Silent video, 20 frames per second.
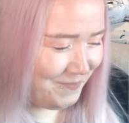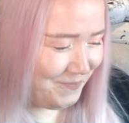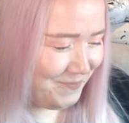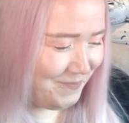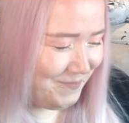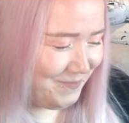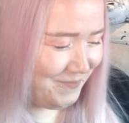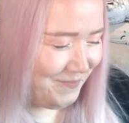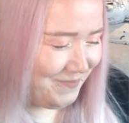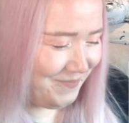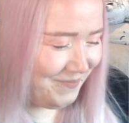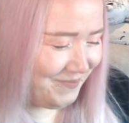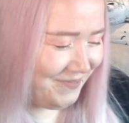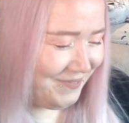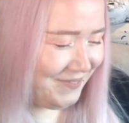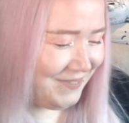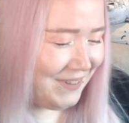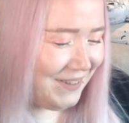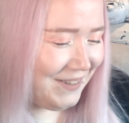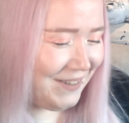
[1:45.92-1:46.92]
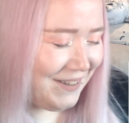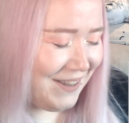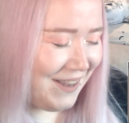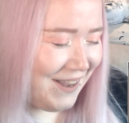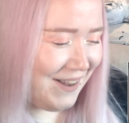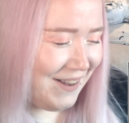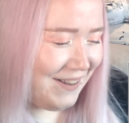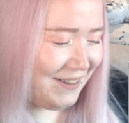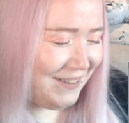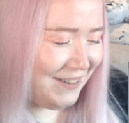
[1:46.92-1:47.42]
Whoa.
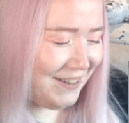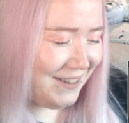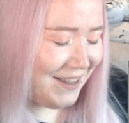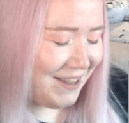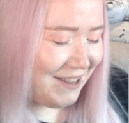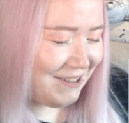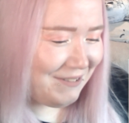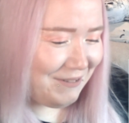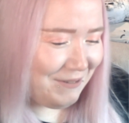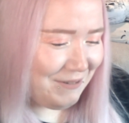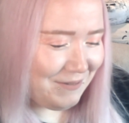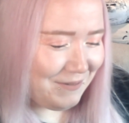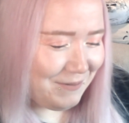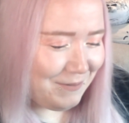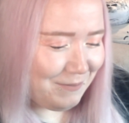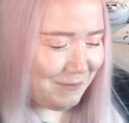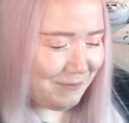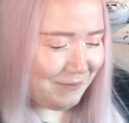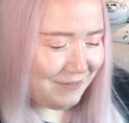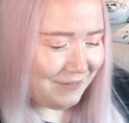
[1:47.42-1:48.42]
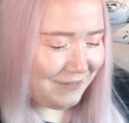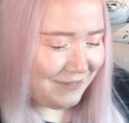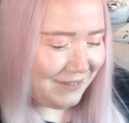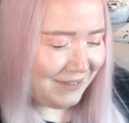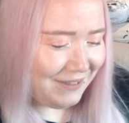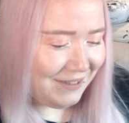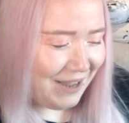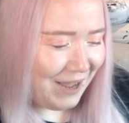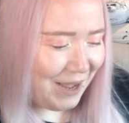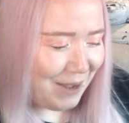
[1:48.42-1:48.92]
Oh, I like how
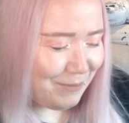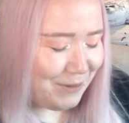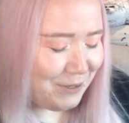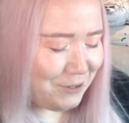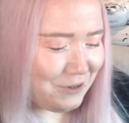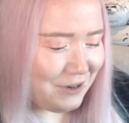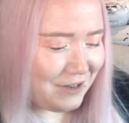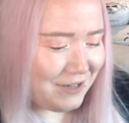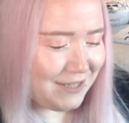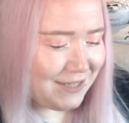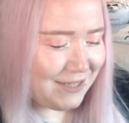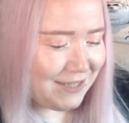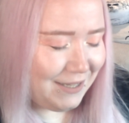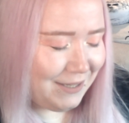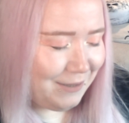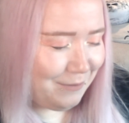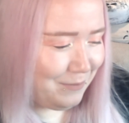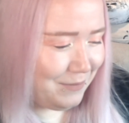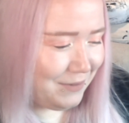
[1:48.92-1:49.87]
she got happy Trent scenes.